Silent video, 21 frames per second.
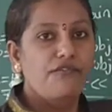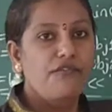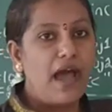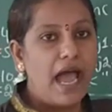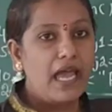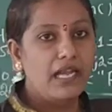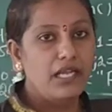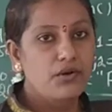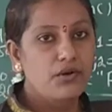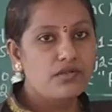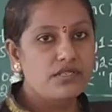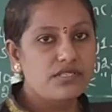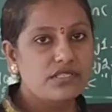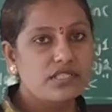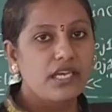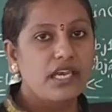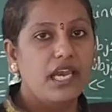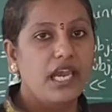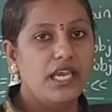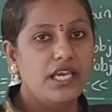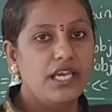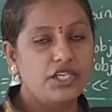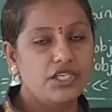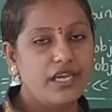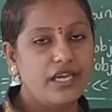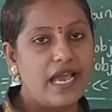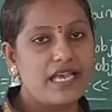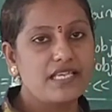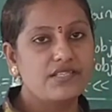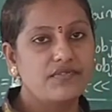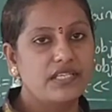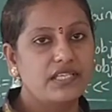values
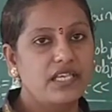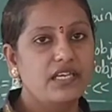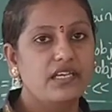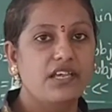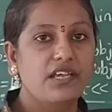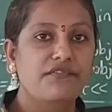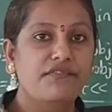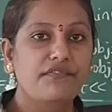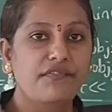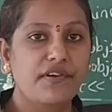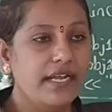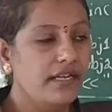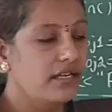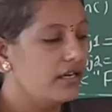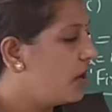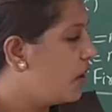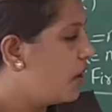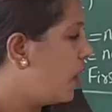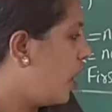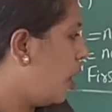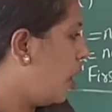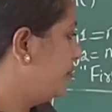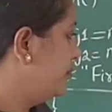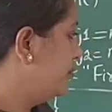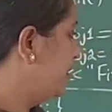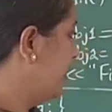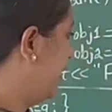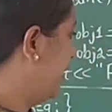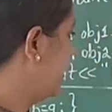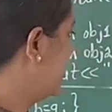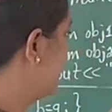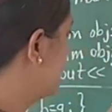initialized with the different
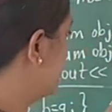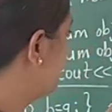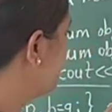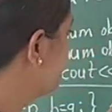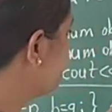objects.